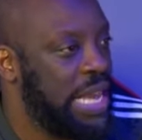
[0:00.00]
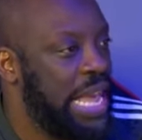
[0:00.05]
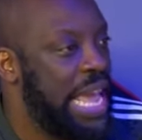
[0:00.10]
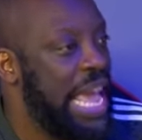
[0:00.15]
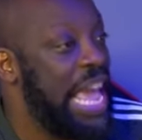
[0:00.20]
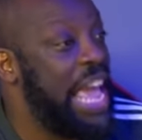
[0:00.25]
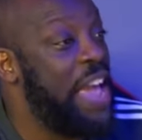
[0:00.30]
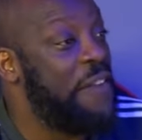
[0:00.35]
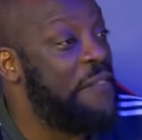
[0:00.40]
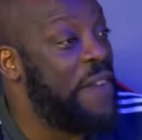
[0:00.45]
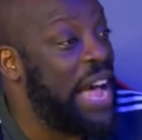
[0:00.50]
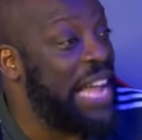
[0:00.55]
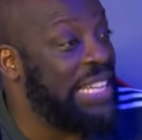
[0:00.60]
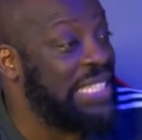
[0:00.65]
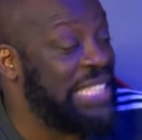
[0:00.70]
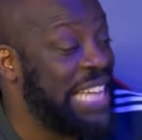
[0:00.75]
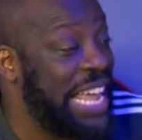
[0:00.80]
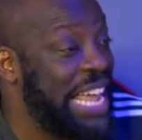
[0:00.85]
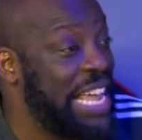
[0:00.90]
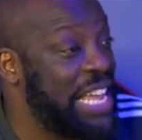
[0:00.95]
If I
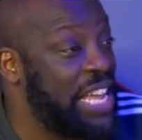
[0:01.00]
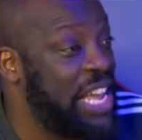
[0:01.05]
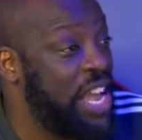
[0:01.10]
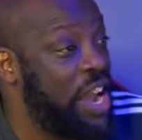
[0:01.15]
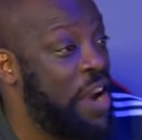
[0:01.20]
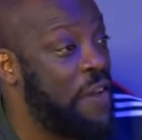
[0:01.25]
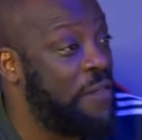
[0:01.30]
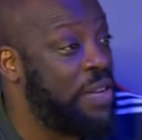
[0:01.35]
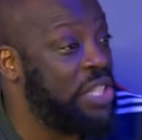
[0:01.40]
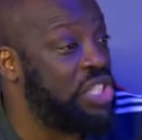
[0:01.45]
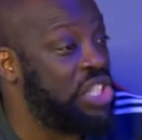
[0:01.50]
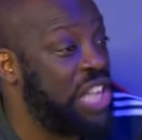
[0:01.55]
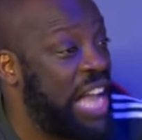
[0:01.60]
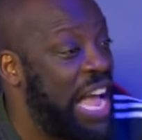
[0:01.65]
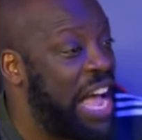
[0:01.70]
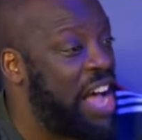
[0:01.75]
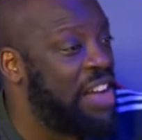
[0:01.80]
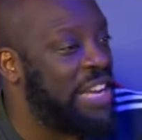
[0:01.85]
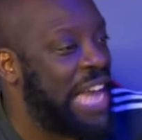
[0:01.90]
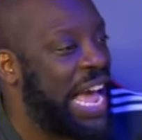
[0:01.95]
take don't care of a
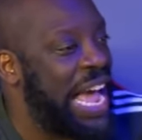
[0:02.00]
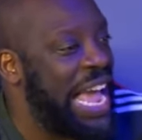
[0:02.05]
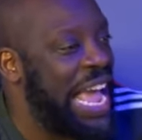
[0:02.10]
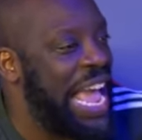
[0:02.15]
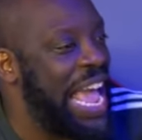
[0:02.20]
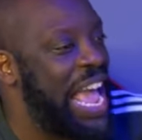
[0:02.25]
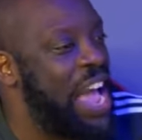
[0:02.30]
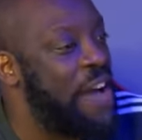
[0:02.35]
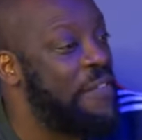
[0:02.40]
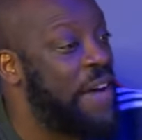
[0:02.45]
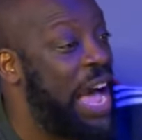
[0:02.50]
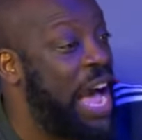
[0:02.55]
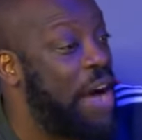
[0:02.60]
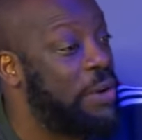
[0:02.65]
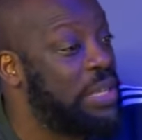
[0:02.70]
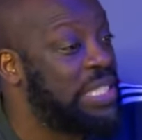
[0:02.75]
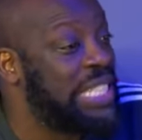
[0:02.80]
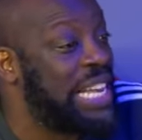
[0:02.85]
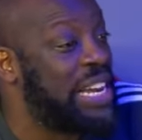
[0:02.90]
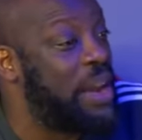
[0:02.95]
child I have, how is
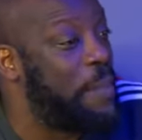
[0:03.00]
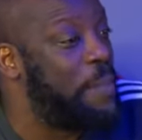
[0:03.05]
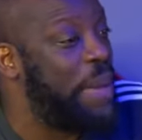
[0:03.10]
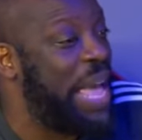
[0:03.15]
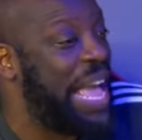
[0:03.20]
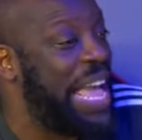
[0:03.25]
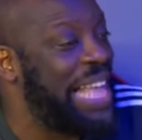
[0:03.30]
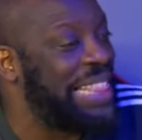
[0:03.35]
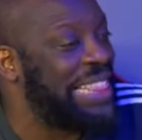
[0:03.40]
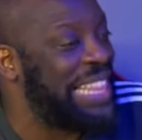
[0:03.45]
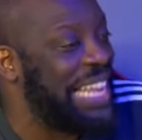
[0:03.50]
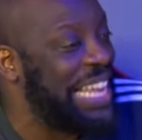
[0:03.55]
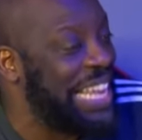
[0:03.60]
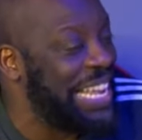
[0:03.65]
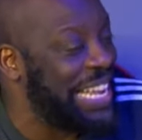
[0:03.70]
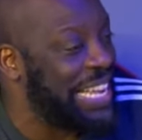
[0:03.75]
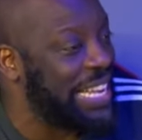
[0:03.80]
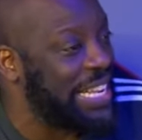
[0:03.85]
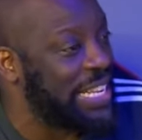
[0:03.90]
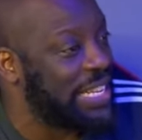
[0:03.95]
that a bad
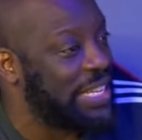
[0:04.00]
thing?